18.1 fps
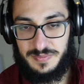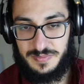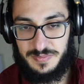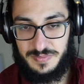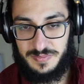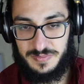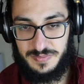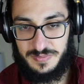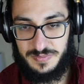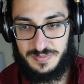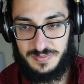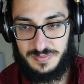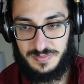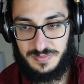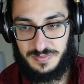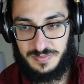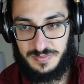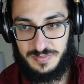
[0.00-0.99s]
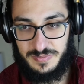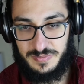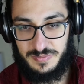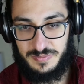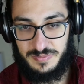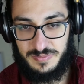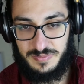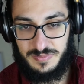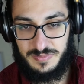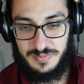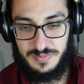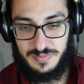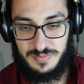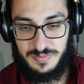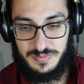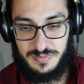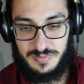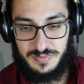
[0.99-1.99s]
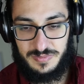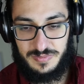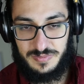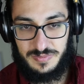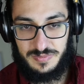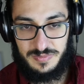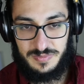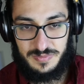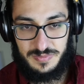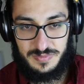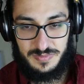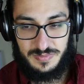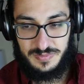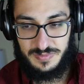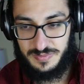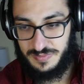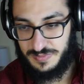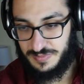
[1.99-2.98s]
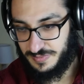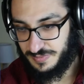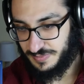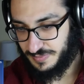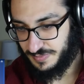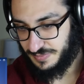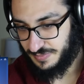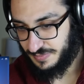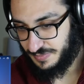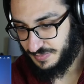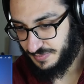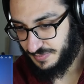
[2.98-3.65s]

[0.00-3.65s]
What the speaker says: (silence)